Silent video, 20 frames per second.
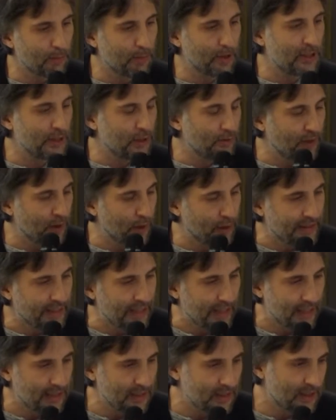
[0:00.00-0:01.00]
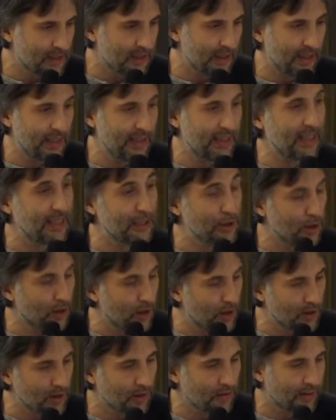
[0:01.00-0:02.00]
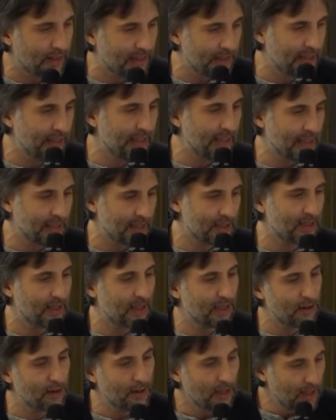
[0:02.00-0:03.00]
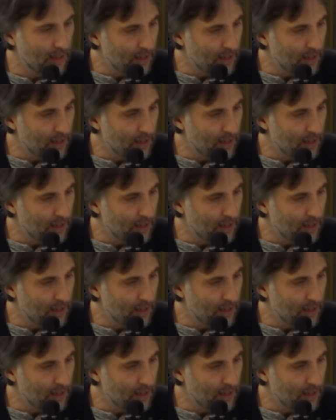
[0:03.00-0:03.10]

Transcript: but it's very dense, and it has a lot of ideas, and